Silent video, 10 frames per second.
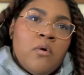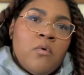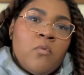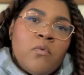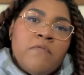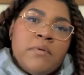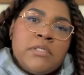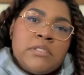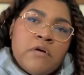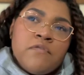would have been a
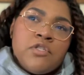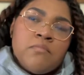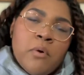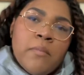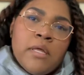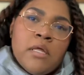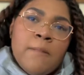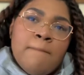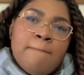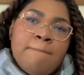selfish moment.
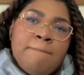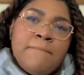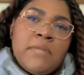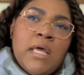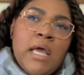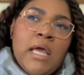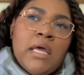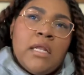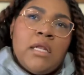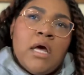
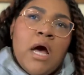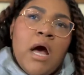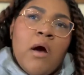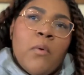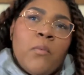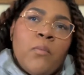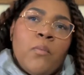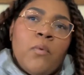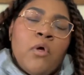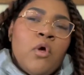And
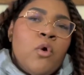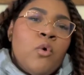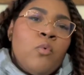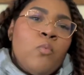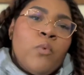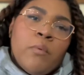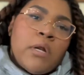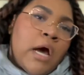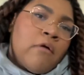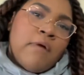we were
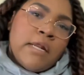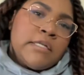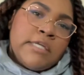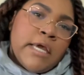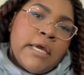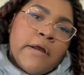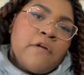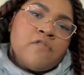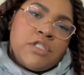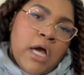not ready to take care
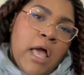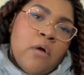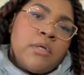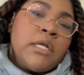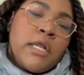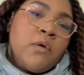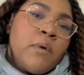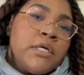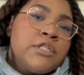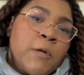of a child in any
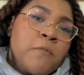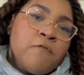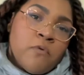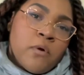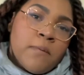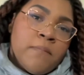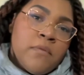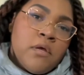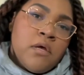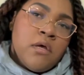way, shape, or form.
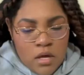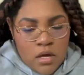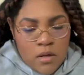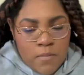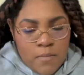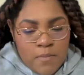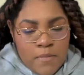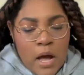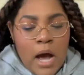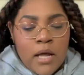
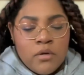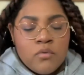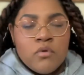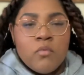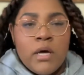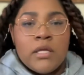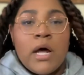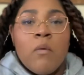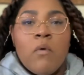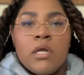I knew the way that I
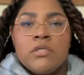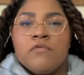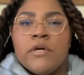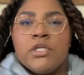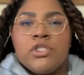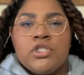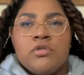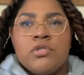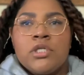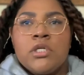wanted to raise
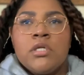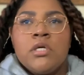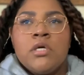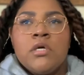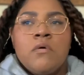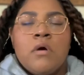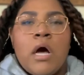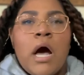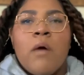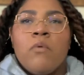children,
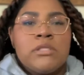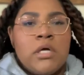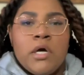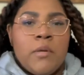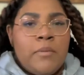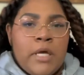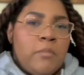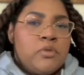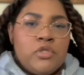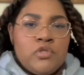I wasn't going to be
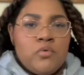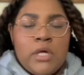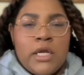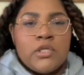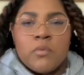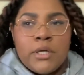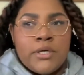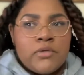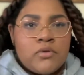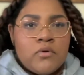able to do that at 20
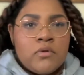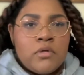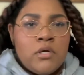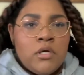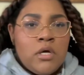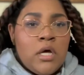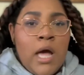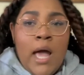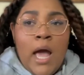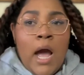years old.
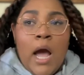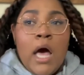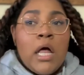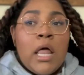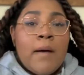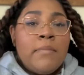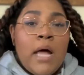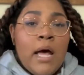Hell, I'm not